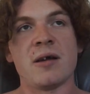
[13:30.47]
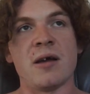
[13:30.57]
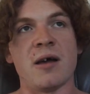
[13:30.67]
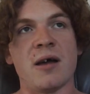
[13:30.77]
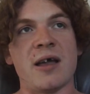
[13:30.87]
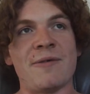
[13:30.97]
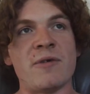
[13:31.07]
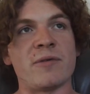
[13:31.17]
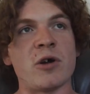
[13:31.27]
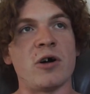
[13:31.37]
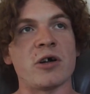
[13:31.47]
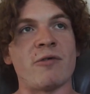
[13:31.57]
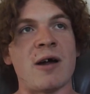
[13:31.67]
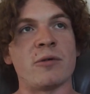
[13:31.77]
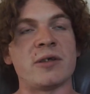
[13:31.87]
if you've got
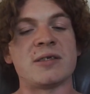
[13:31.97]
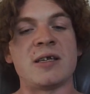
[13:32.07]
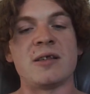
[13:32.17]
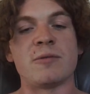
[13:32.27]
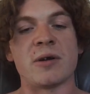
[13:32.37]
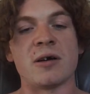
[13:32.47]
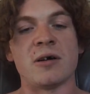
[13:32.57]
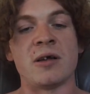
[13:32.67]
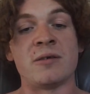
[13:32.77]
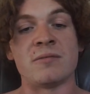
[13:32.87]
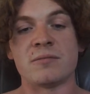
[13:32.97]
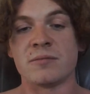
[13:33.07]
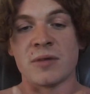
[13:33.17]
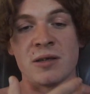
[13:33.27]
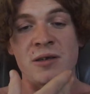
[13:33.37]
crowded teeth
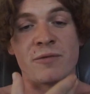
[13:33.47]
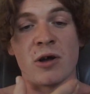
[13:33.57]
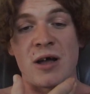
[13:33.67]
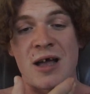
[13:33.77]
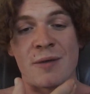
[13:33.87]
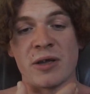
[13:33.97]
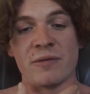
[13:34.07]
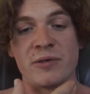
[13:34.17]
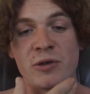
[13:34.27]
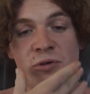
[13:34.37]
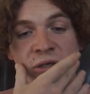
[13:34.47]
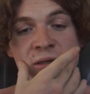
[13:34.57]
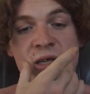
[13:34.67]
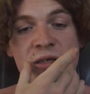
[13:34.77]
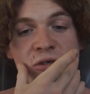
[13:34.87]
and you've got a habit of using
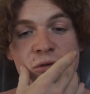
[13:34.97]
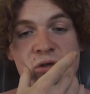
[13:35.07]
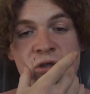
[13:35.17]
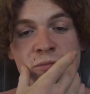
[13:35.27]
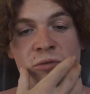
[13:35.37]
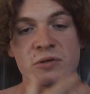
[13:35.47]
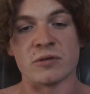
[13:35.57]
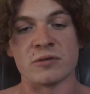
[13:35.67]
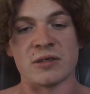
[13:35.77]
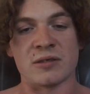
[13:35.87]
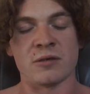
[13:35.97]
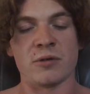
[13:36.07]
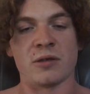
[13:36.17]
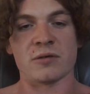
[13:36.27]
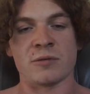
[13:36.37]
these suction muscles. It's going to
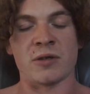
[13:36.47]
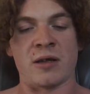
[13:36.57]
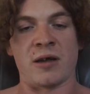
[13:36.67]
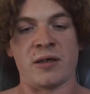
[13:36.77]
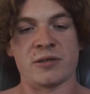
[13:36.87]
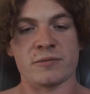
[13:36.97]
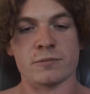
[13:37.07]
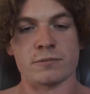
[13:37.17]
look something like this.